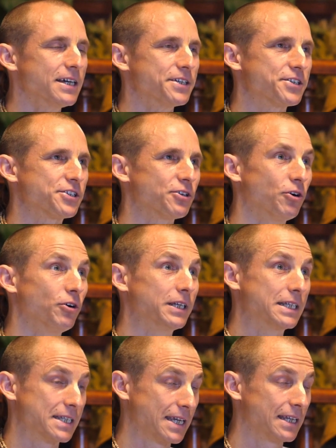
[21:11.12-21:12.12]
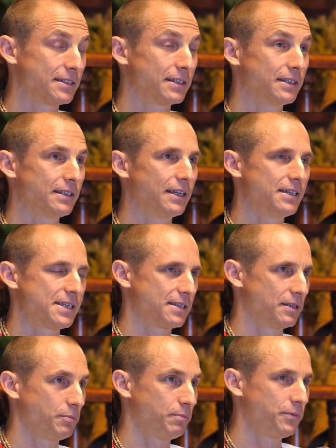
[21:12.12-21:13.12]
So it said, these
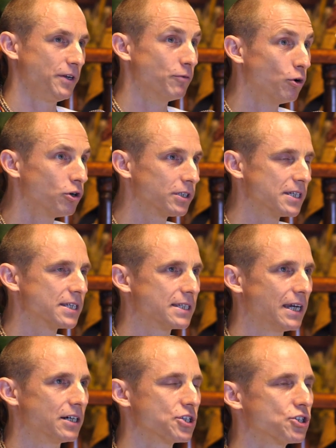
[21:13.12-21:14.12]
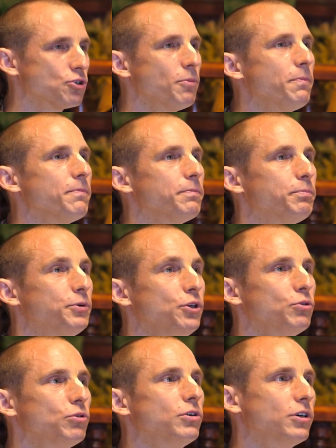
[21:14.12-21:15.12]
devotees, they are so
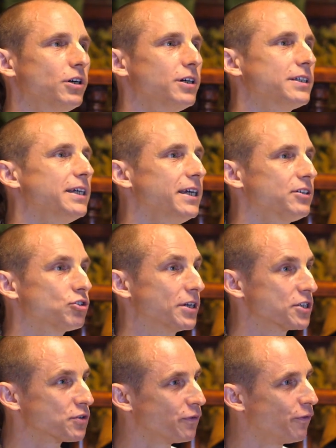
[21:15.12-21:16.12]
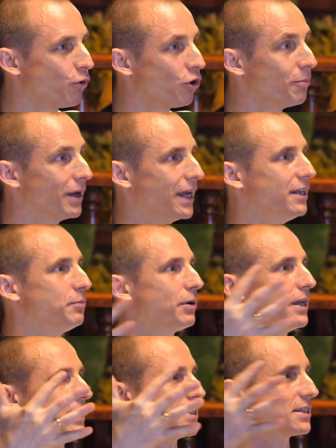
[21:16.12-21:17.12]
pure, they transform any
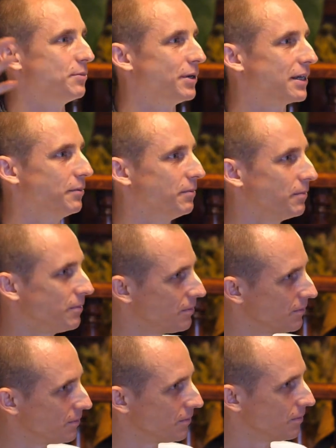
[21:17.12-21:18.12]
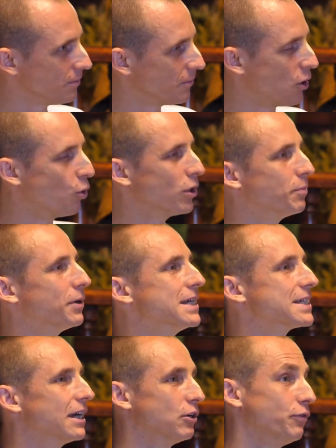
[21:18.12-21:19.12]
place. They make a holy
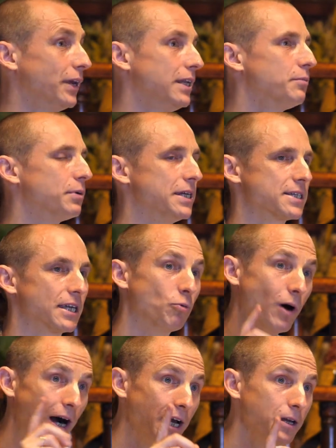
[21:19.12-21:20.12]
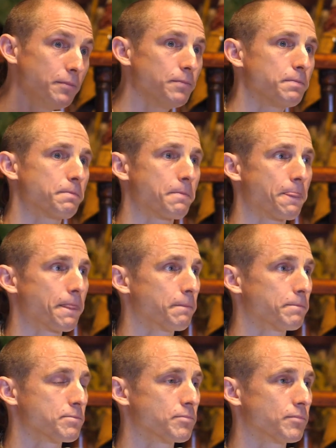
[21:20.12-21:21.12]
place out of any place. And why?
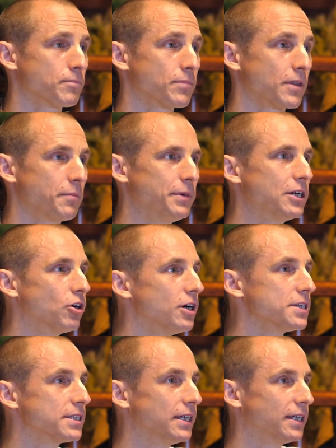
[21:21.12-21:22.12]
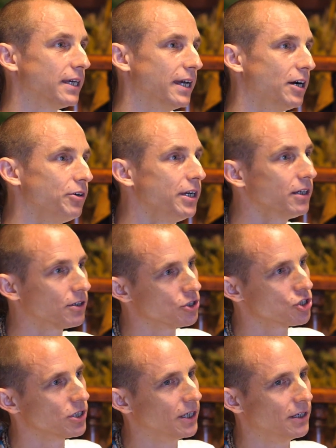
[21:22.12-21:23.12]
Because they carry
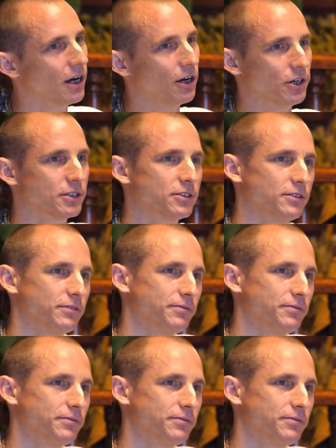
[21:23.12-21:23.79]
Krishna in their heart.